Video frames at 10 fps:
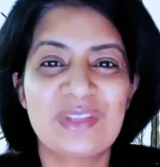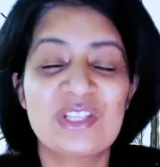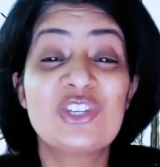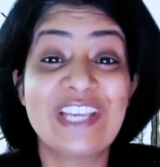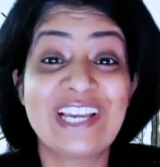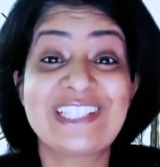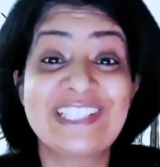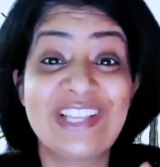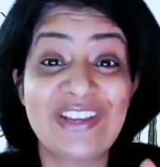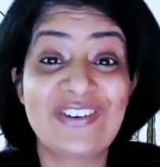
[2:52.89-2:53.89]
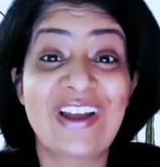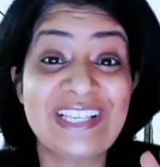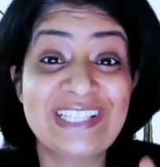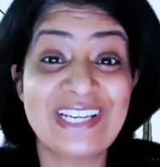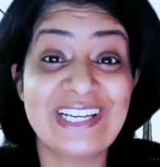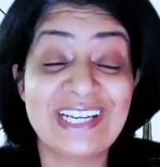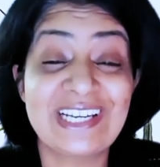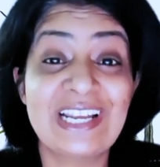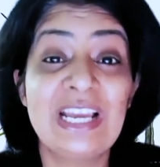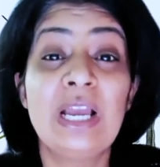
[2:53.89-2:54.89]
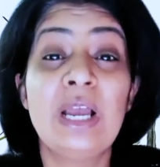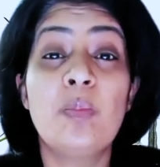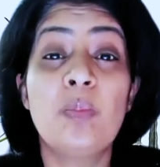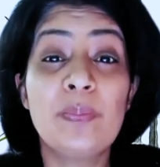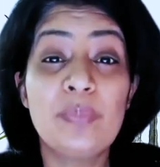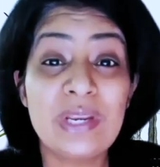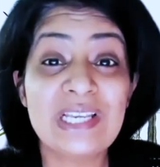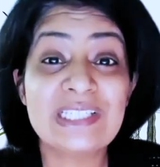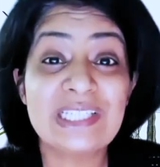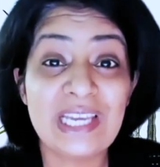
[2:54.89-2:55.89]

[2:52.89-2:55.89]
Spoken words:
So, yes, there I said it. My biggest